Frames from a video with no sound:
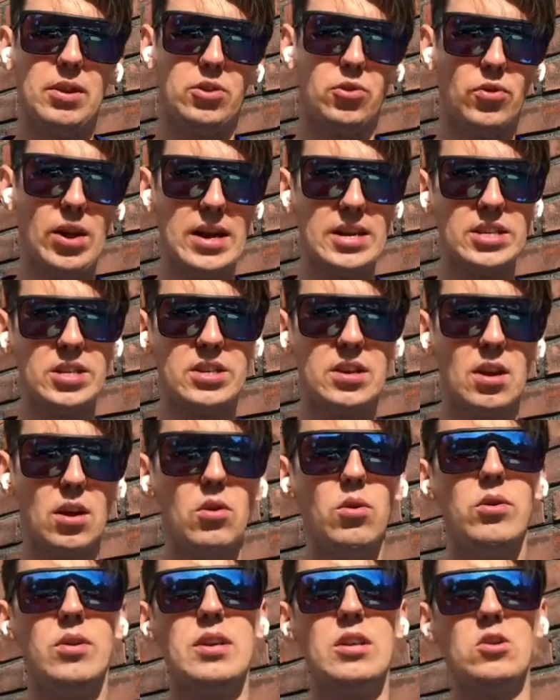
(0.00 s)
but the
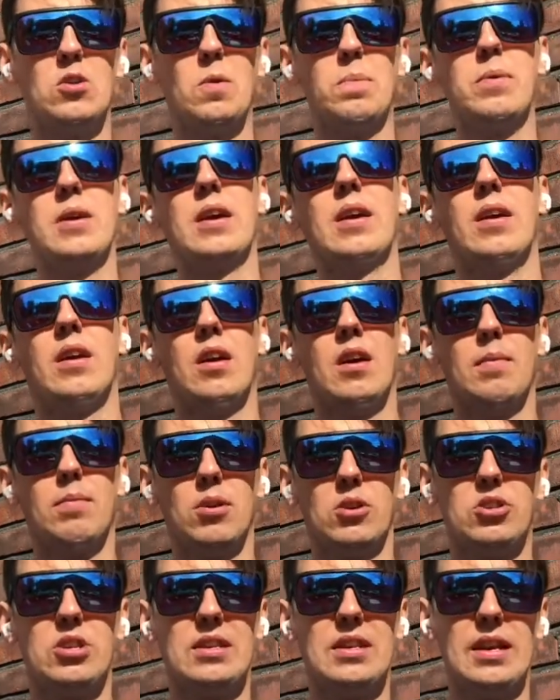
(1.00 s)
ratio need to be
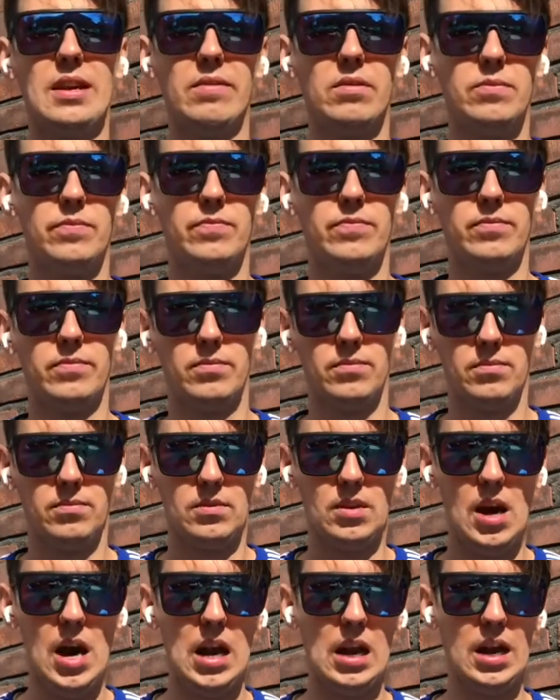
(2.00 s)
positive
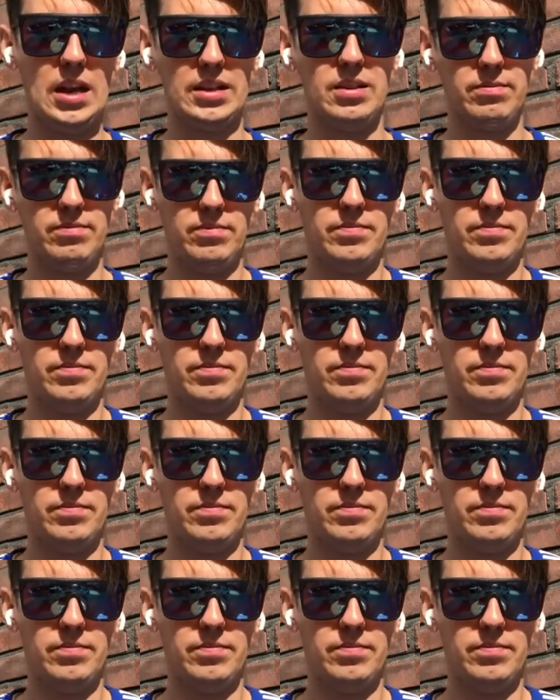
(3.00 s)
a lot.